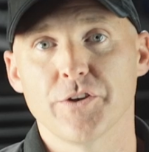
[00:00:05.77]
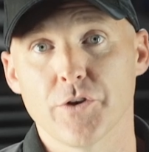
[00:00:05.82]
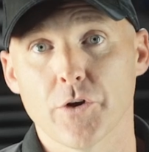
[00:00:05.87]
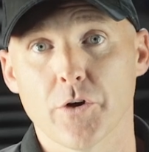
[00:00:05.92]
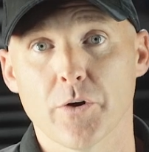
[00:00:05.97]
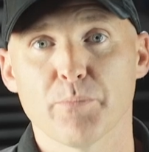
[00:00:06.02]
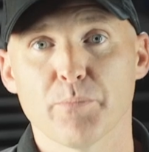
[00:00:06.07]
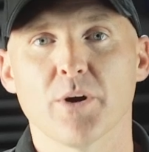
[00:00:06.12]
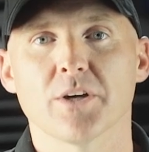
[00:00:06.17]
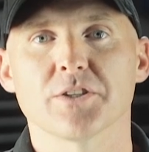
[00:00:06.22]

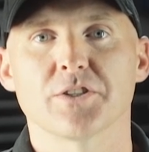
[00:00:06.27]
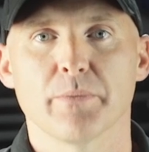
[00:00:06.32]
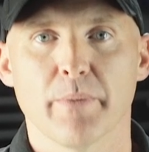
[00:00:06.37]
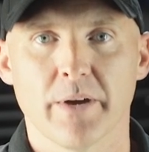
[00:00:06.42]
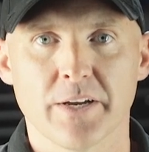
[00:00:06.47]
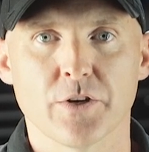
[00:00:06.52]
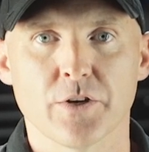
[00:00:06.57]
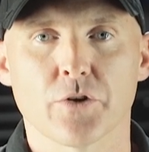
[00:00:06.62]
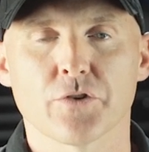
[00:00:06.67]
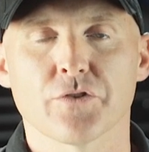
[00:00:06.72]
Dirt, brought to you
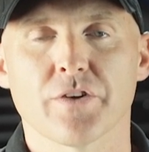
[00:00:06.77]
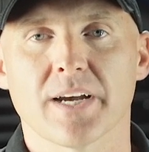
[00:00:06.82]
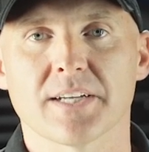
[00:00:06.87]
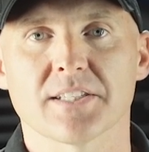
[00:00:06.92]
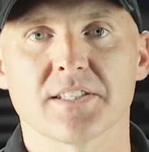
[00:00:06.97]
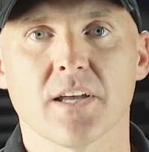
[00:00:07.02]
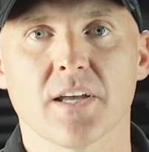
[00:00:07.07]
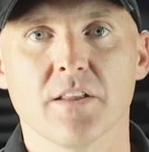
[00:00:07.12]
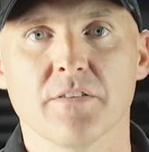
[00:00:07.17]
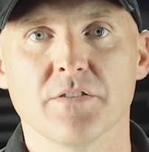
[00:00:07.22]
by Dirt
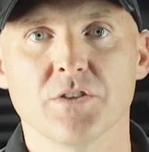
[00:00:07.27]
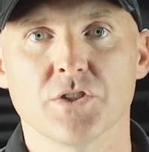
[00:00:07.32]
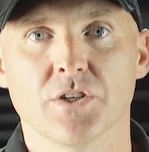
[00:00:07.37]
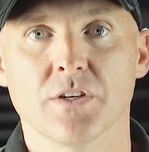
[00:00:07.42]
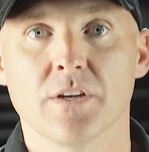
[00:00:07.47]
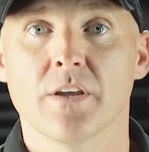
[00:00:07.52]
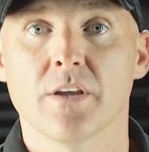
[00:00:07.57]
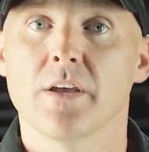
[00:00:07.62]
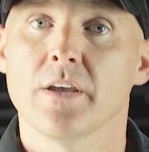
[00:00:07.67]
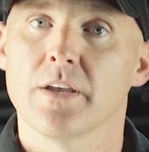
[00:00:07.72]
Trax
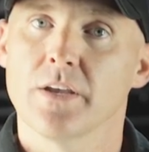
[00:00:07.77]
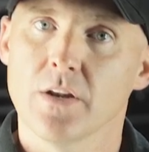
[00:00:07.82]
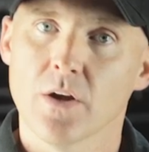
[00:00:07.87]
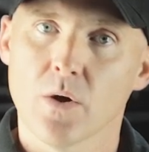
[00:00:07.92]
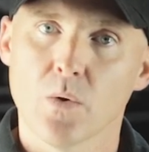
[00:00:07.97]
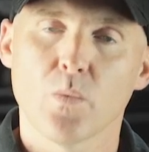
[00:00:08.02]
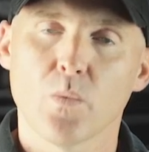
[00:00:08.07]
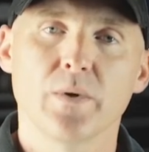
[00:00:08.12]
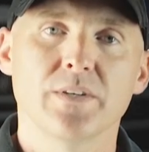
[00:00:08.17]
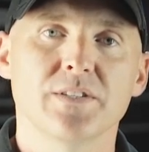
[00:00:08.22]
Television. You
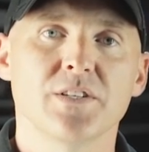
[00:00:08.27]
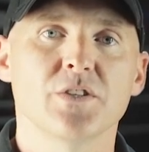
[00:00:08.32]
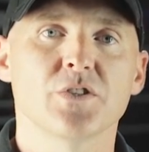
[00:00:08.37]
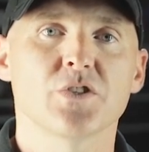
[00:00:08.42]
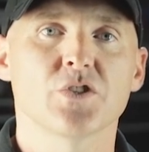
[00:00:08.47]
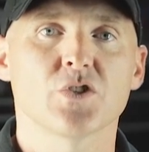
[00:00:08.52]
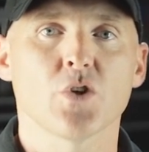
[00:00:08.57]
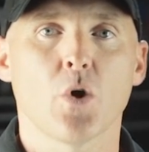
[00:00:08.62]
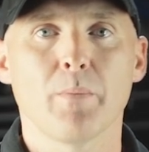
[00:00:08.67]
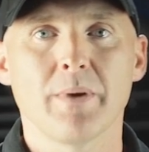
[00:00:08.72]
know, we see
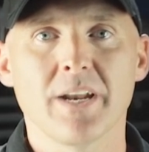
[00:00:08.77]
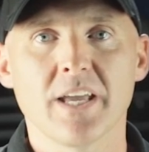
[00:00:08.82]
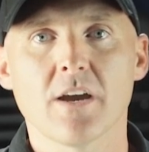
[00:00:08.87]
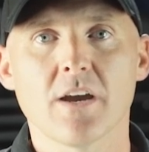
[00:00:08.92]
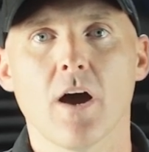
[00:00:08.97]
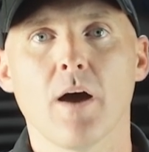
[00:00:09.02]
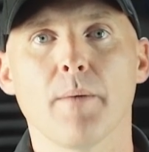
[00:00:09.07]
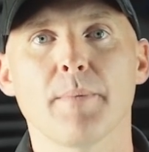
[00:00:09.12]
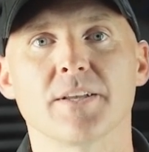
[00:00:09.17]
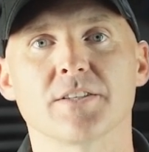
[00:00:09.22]
so many
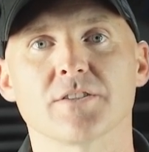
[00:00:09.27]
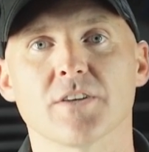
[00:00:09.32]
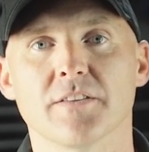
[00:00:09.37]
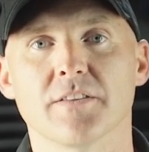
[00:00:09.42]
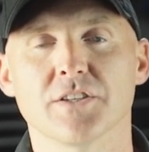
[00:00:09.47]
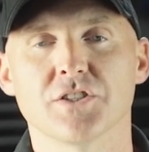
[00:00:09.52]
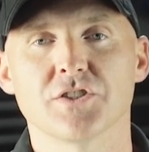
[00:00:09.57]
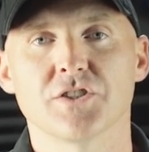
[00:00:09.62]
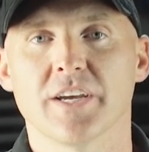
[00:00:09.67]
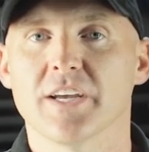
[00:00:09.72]
comments on
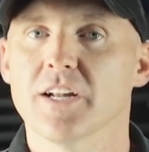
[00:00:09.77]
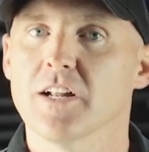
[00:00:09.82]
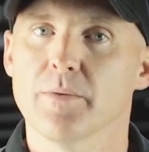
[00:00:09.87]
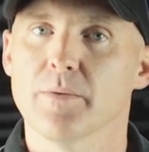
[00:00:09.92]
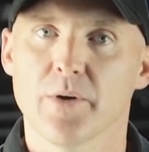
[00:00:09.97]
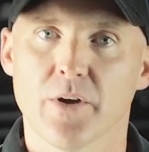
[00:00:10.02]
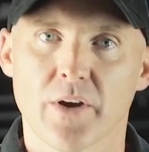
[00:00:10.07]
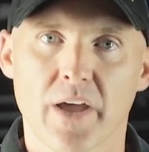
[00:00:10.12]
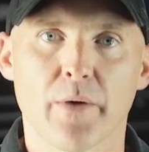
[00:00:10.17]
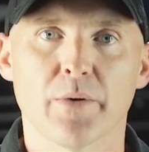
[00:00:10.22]
this channel
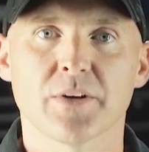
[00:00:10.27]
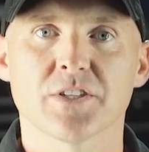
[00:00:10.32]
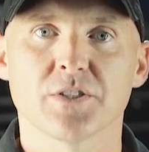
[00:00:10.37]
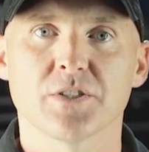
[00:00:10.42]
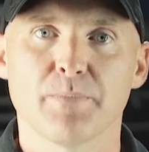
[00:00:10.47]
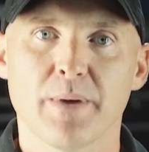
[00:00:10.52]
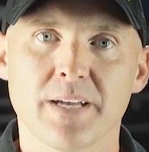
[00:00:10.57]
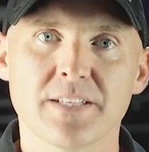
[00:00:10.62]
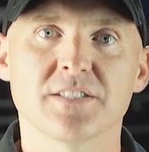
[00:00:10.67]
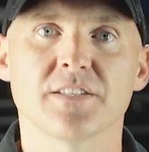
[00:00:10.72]
about how
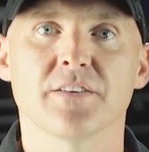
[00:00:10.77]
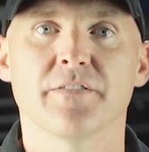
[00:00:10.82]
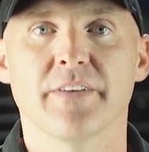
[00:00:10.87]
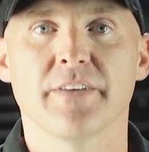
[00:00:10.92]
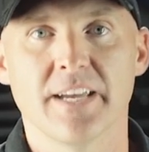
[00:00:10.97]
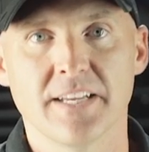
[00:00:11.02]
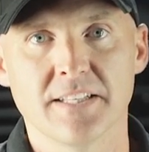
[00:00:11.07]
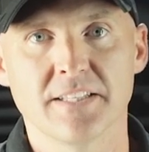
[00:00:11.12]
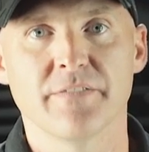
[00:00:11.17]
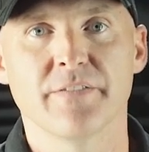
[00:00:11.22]
expensive
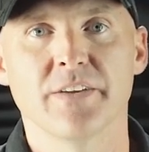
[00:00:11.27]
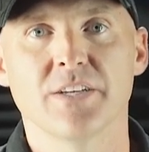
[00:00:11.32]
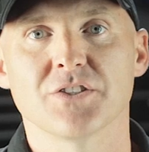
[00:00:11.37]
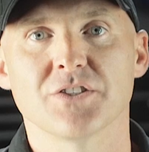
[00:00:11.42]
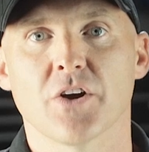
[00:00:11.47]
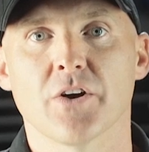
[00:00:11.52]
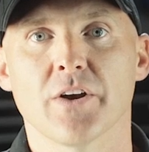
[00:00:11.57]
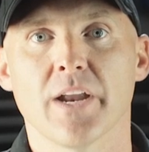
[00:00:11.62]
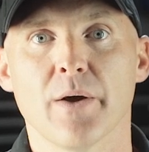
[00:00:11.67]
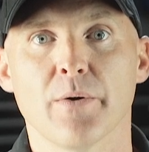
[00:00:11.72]

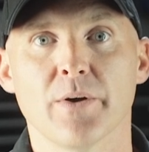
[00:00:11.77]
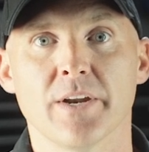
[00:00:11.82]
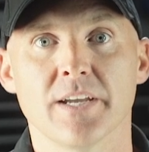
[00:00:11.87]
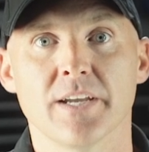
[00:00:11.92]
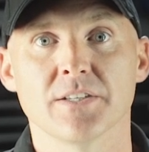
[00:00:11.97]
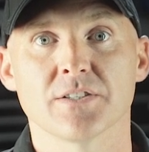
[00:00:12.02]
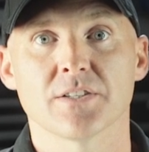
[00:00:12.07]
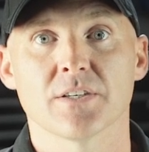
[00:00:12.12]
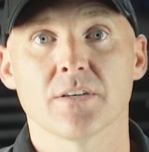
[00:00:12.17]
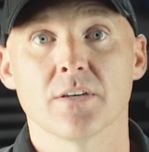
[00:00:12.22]
ATVs are
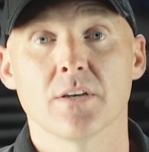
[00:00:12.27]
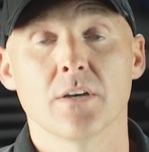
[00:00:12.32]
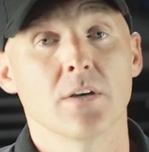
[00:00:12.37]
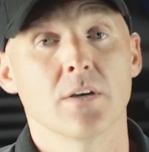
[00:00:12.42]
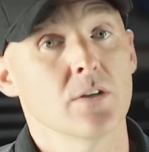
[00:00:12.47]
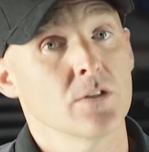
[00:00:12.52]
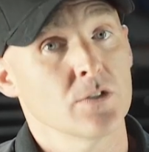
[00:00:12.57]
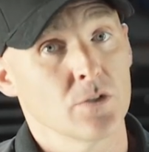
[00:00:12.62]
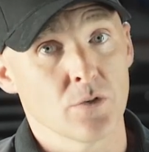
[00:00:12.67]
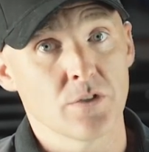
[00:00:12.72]
nowadays.
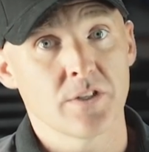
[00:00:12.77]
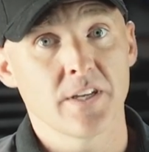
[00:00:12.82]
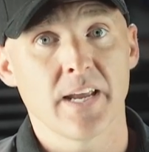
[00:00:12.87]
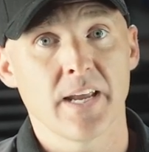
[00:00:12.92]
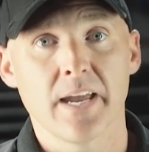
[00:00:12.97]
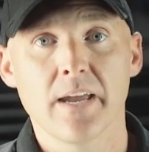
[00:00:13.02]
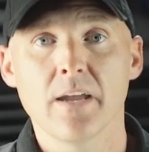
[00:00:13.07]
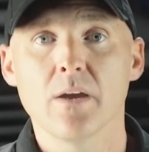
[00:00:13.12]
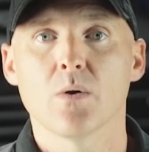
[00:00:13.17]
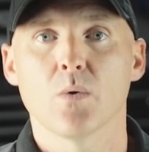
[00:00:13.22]
So
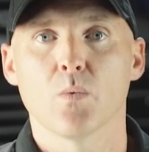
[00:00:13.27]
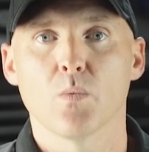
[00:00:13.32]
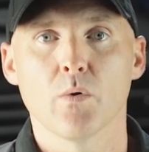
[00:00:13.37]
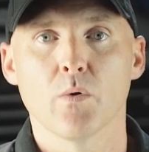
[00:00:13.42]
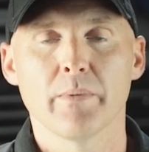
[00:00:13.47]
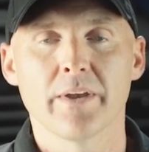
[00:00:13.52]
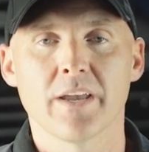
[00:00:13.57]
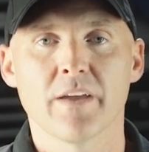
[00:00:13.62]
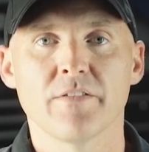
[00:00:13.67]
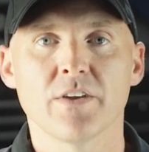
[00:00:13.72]
today, we'll
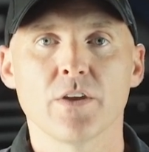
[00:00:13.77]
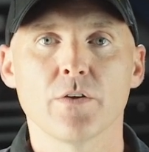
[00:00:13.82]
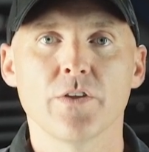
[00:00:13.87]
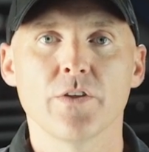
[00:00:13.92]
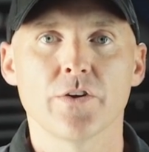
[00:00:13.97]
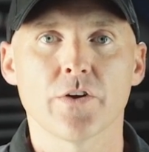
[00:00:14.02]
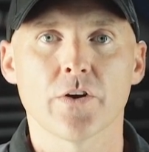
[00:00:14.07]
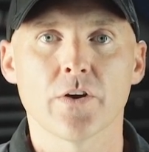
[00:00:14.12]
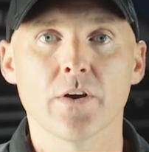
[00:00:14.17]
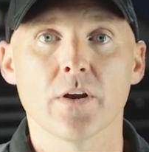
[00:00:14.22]
be giving you the
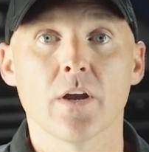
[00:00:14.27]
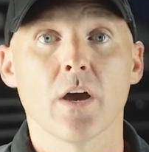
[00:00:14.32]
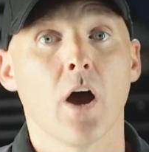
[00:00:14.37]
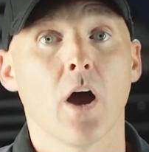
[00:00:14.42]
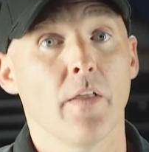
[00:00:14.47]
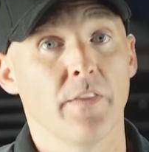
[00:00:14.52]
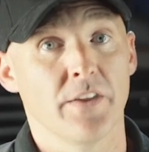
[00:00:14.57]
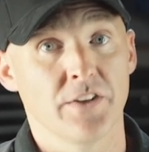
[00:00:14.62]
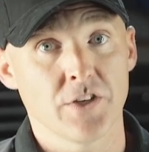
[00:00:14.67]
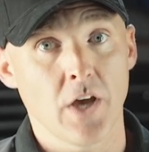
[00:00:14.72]
dirt
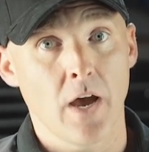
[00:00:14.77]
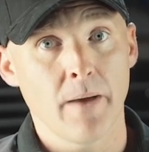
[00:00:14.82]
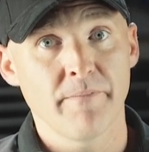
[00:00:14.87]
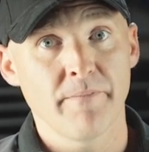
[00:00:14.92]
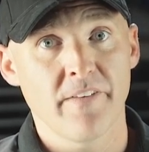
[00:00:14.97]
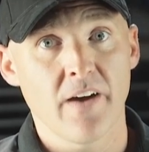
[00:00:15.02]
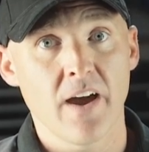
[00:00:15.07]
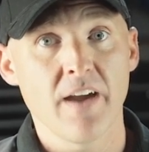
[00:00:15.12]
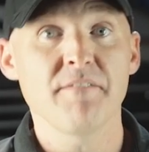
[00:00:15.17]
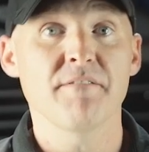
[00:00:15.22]
on the
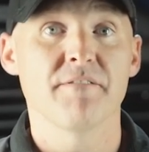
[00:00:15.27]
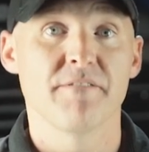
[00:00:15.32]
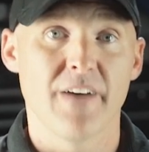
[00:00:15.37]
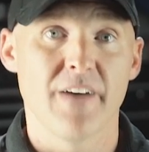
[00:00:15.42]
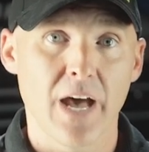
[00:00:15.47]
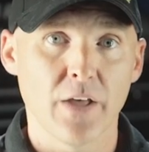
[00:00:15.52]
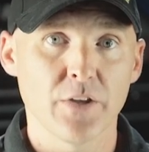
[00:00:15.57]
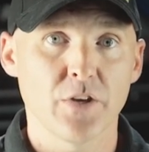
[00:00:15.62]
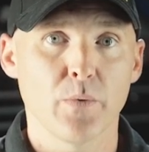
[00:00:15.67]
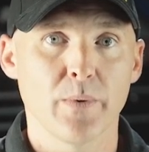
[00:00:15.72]
top 5
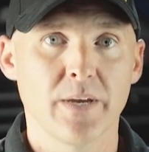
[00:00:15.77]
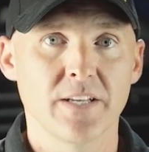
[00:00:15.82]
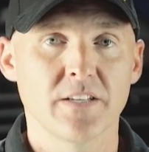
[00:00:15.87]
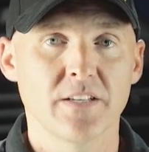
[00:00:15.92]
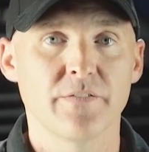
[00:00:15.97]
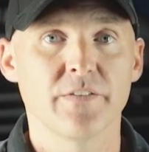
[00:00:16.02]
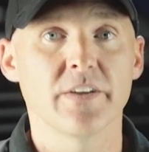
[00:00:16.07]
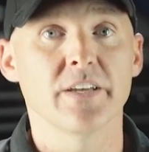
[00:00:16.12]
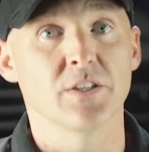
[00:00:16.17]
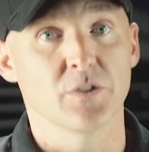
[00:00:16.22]
value
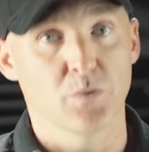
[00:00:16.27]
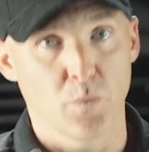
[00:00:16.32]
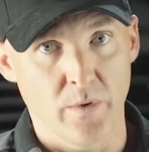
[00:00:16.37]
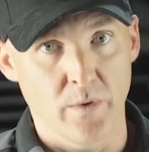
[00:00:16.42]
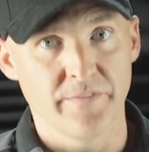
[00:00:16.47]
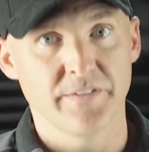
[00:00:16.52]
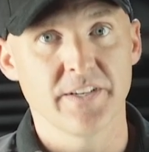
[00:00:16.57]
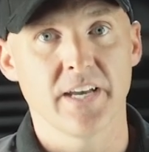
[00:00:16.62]
ATVs we've